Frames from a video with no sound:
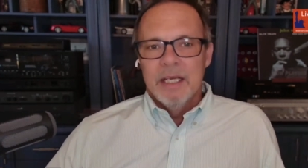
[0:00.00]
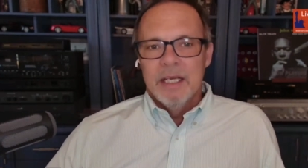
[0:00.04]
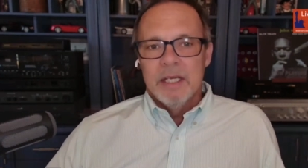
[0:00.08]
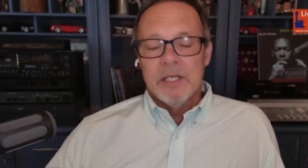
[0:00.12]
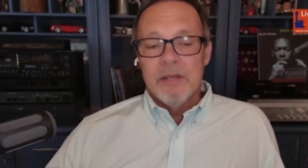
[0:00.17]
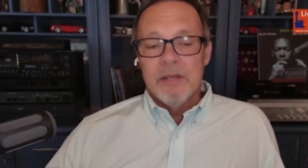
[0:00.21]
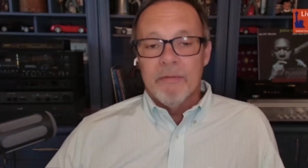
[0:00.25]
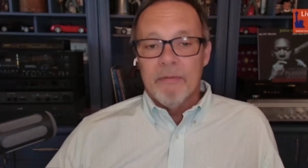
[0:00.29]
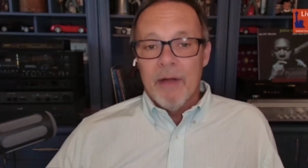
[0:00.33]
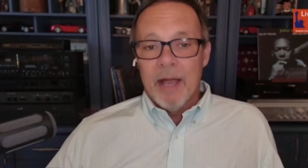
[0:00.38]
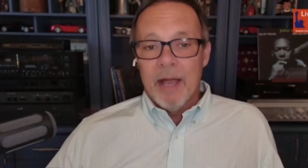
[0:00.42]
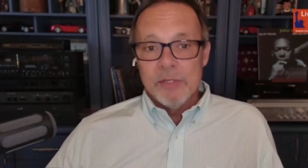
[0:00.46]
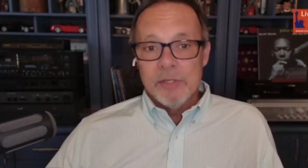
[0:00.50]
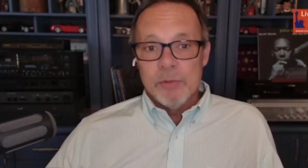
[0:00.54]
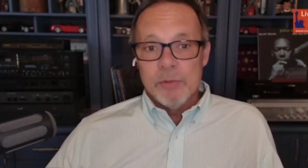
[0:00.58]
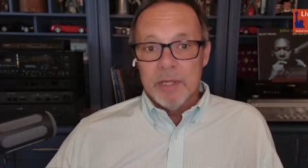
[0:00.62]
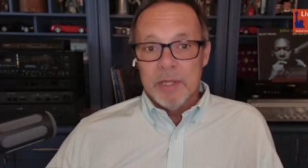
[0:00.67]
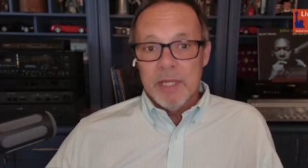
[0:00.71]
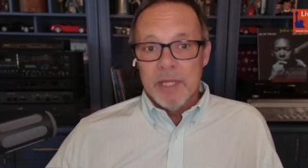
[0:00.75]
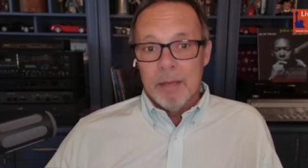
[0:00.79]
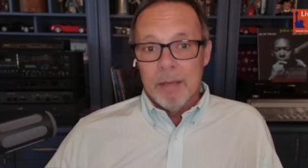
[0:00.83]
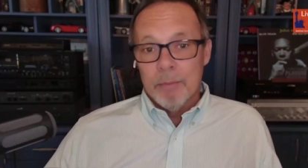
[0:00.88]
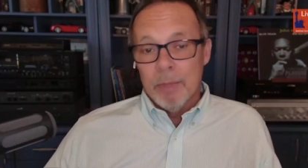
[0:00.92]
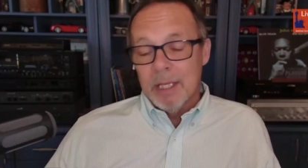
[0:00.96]
defines
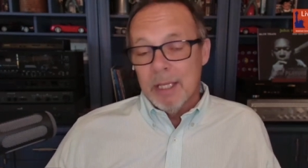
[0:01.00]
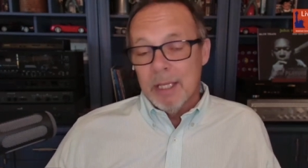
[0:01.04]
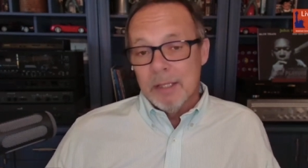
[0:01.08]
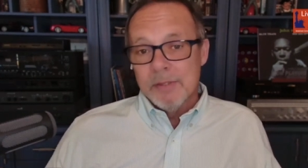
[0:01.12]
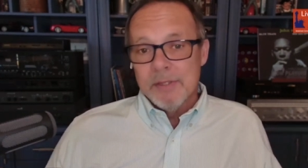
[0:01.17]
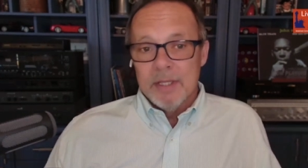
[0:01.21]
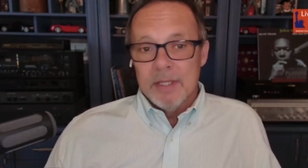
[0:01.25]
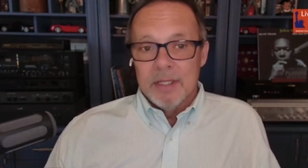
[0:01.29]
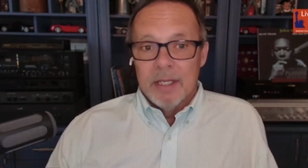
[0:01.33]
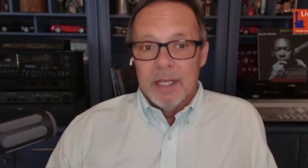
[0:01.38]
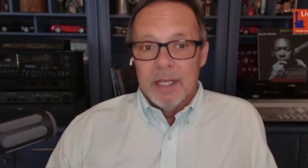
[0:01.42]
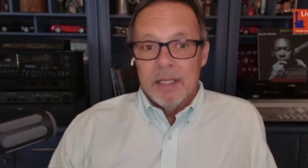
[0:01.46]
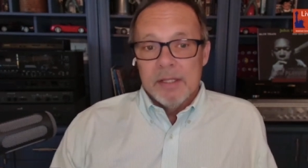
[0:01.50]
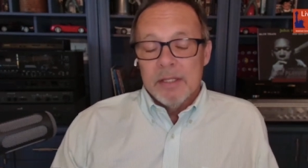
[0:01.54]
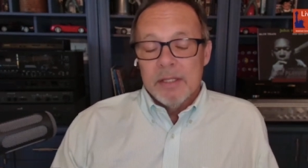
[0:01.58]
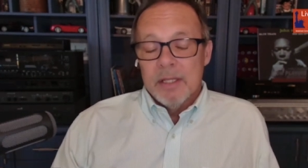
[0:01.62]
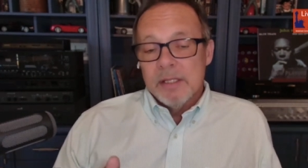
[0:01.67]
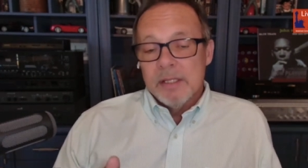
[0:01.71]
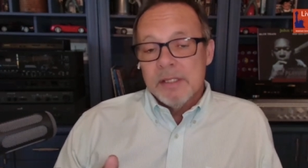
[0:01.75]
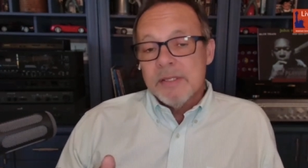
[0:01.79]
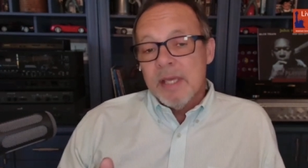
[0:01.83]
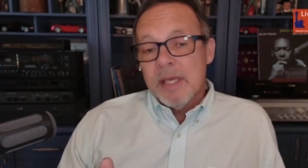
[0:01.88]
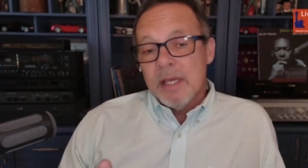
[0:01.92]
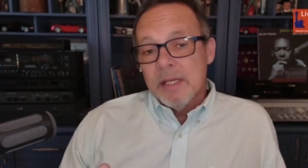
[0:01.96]
what that means, and that,
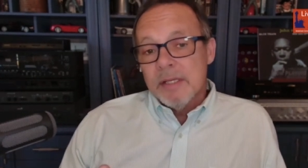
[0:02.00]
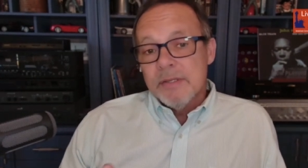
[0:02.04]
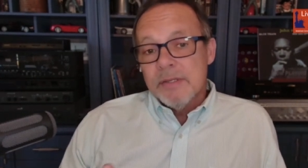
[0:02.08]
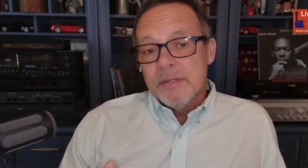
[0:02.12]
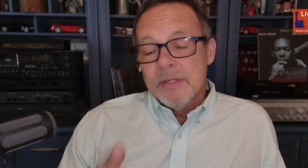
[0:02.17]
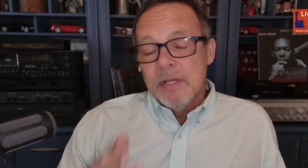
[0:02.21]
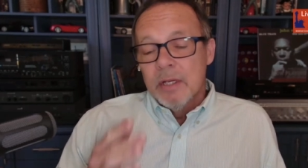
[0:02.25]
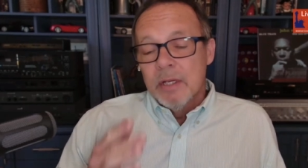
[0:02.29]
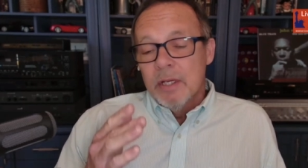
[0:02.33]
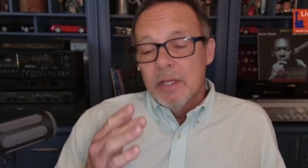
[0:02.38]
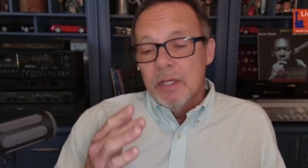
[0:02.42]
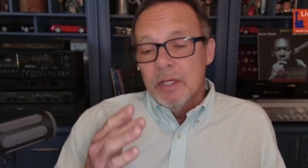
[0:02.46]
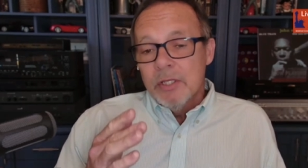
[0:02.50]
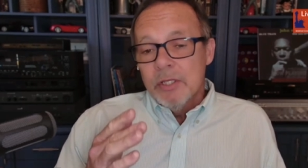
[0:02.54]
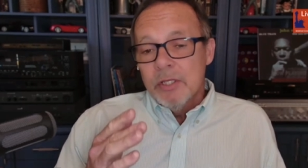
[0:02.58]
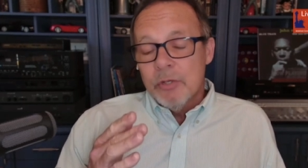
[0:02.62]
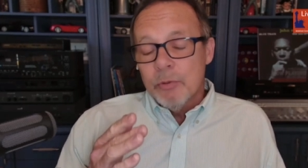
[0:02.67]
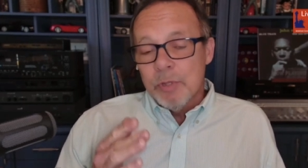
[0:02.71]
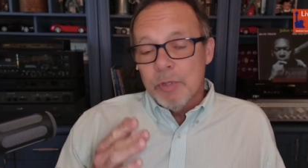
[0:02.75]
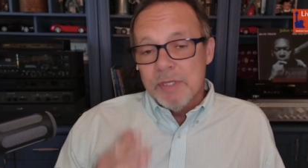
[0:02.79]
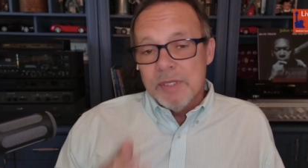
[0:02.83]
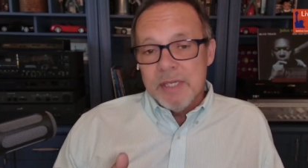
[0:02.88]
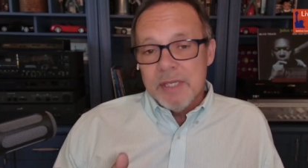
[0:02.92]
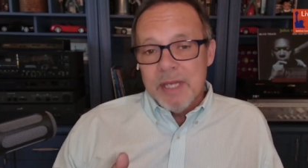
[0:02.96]
that says
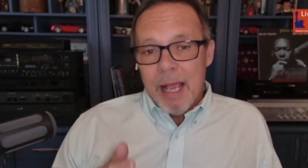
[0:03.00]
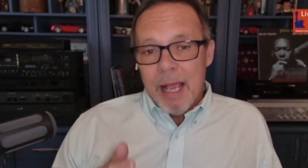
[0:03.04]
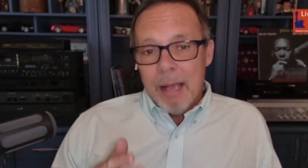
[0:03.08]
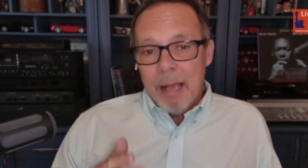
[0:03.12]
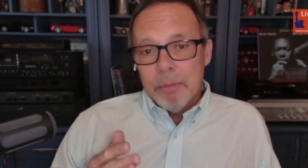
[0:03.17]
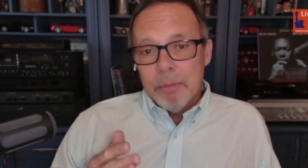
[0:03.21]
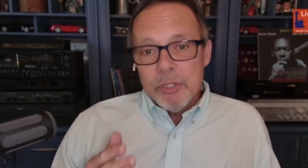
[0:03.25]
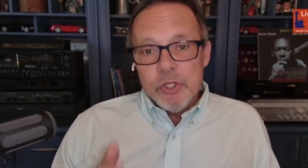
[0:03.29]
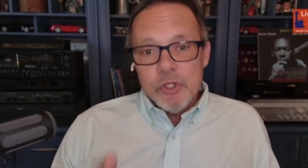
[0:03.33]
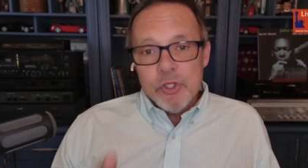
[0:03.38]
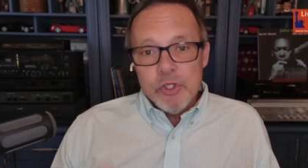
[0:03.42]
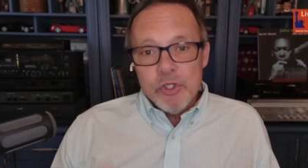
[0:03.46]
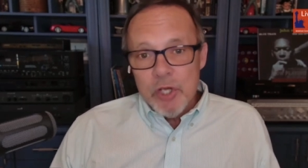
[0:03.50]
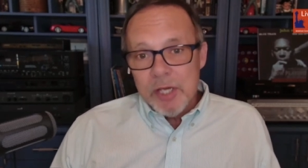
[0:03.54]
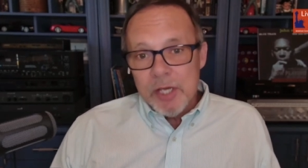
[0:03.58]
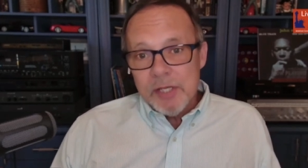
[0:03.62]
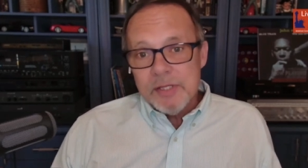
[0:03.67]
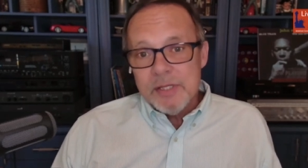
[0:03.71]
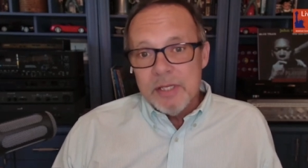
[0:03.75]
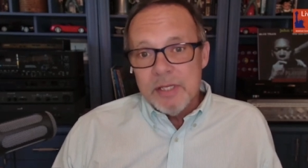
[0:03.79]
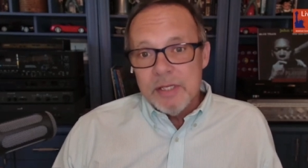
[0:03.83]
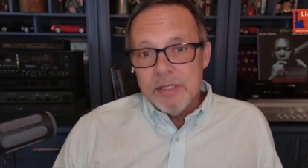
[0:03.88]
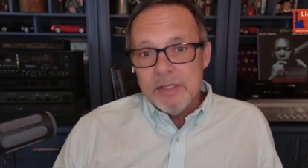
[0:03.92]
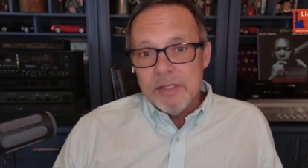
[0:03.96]
to establish
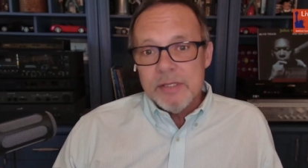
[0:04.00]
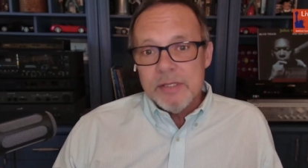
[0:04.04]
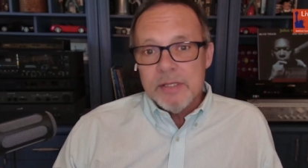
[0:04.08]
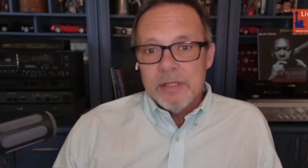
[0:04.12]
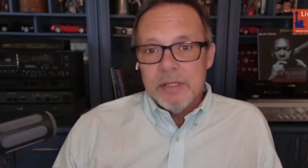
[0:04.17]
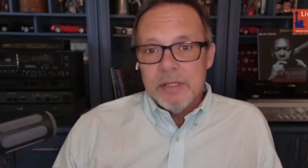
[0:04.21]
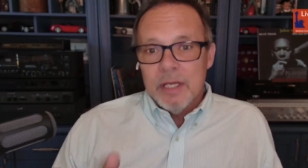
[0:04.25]
justice,